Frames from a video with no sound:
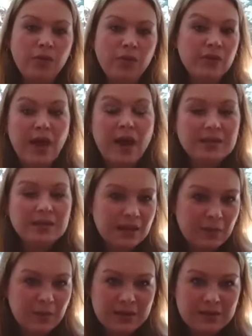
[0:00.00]
well, the last
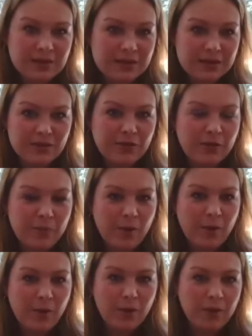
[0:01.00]
time I did this for a
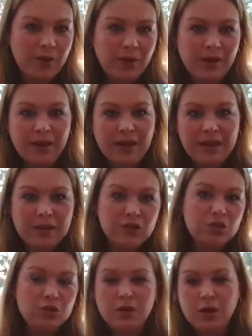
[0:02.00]
borrower,
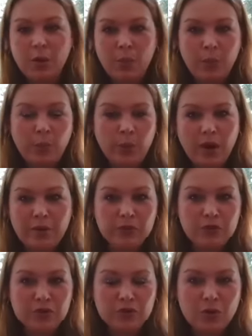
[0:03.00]
it, you know, brought up
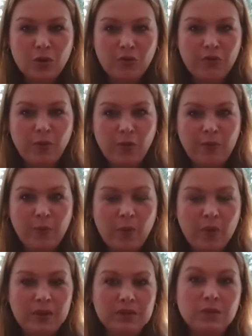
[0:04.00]
their score 40
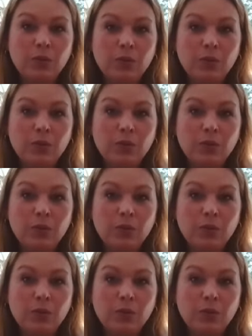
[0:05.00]
points.